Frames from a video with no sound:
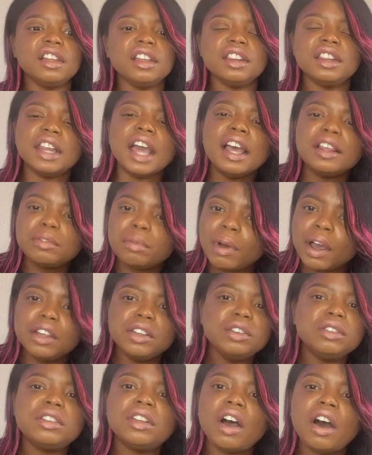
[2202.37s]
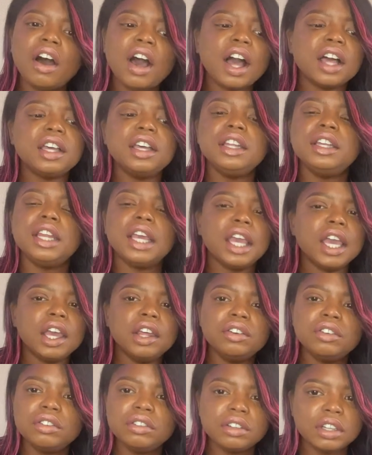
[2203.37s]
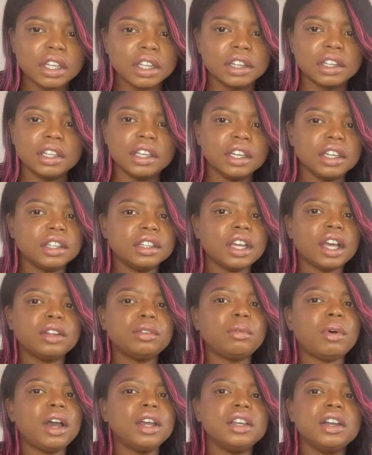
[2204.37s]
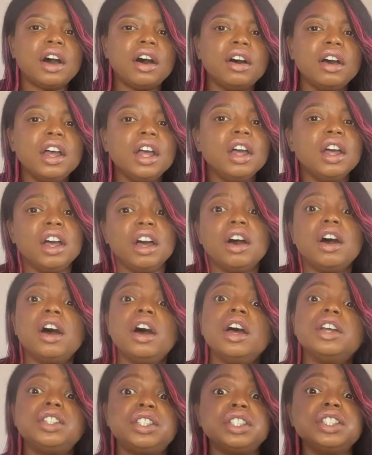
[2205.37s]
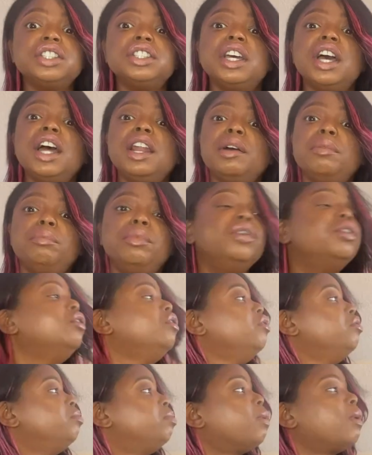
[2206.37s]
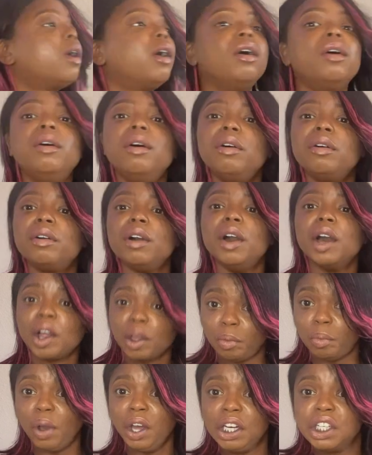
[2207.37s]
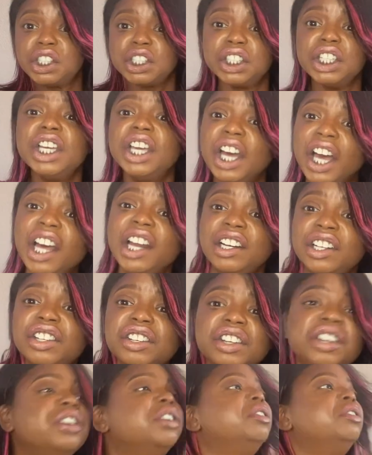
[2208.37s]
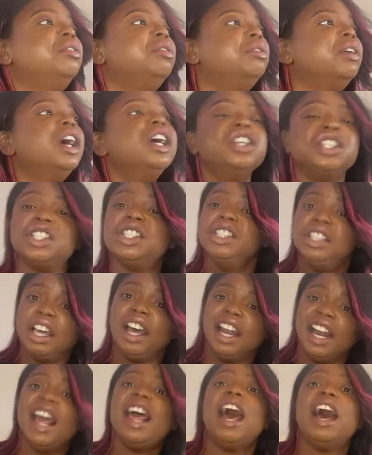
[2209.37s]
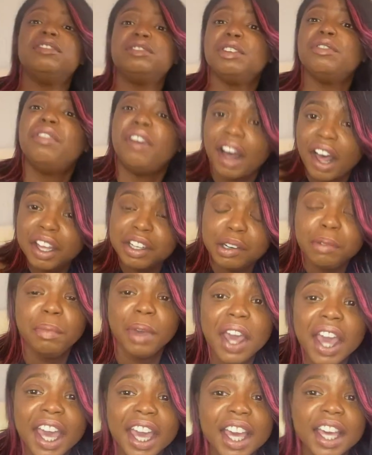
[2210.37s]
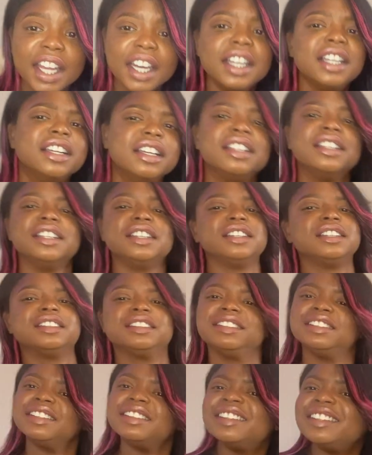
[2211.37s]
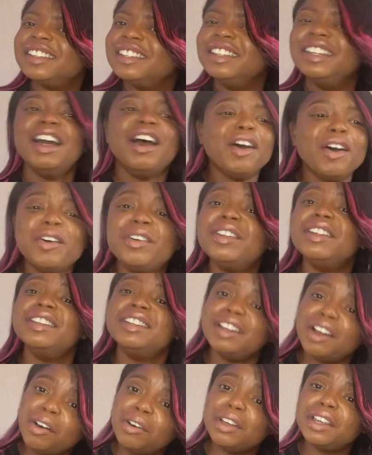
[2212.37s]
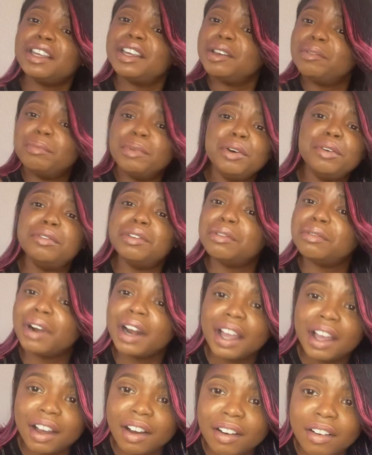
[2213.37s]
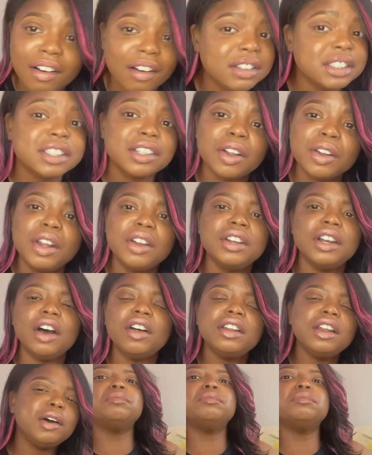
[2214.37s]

That's why you thought I couldn't handle nothing. That's why y'all, she's gonna move broke. What is she gonna do? She's gonna have to find a man. No, Lenoka can move around solo dolo.